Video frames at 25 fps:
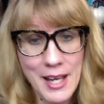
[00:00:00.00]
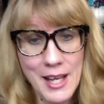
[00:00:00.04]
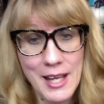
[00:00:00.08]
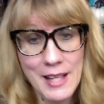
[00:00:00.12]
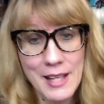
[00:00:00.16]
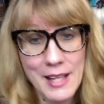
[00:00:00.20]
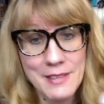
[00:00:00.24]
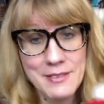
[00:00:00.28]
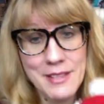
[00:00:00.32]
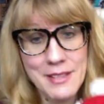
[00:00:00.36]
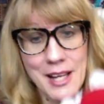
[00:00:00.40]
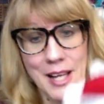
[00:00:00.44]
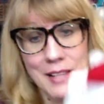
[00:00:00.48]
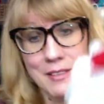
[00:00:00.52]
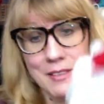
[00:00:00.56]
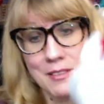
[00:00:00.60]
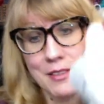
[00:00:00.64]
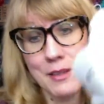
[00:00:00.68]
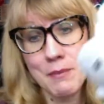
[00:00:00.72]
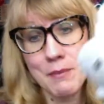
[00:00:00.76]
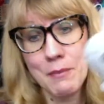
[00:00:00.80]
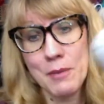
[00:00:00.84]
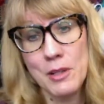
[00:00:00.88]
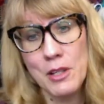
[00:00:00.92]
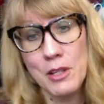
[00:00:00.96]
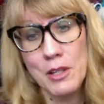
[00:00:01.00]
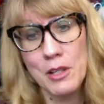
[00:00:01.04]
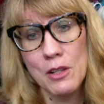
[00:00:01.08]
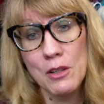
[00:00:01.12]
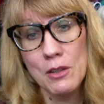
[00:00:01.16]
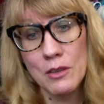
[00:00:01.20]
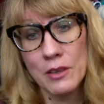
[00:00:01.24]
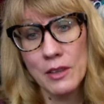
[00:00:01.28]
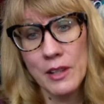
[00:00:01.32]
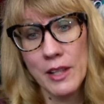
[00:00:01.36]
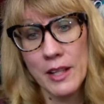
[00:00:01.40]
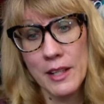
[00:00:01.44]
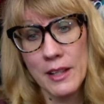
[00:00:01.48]
has got some
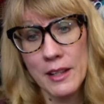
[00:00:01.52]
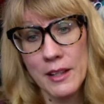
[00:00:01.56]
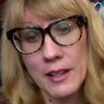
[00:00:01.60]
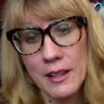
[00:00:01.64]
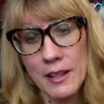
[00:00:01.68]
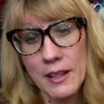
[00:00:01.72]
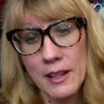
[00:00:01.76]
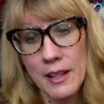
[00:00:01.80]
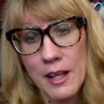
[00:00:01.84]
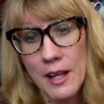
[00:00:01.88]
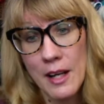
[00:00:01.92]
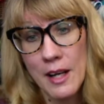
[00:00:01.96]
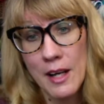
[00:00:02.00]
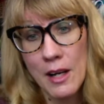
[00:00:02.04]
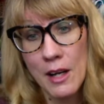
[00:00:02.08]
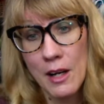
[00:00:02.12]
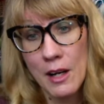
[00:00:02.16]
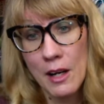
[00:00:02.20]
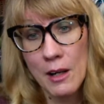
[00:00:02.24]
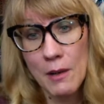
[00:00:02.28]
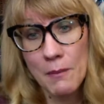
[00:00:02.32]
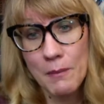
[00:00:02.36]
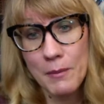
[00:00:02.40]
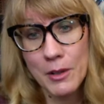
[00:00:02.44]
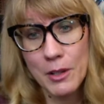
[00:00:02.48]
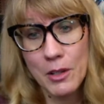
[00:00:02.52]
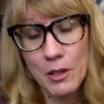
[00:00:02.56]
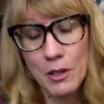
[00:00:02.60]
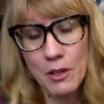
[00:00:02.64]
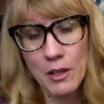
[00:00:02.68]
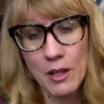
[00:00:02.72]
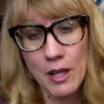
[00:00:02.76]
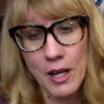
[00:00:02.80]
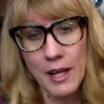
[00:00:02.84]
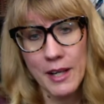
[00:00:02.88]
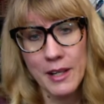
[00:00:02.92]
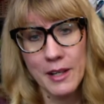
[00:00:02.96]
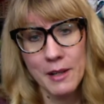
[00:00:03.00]
cute little home
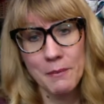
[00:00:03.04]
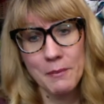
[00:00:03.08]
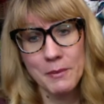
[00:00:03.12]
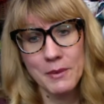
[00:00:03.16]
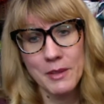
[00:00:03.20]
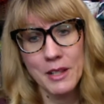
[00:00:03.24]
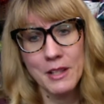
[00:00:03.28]
decor items.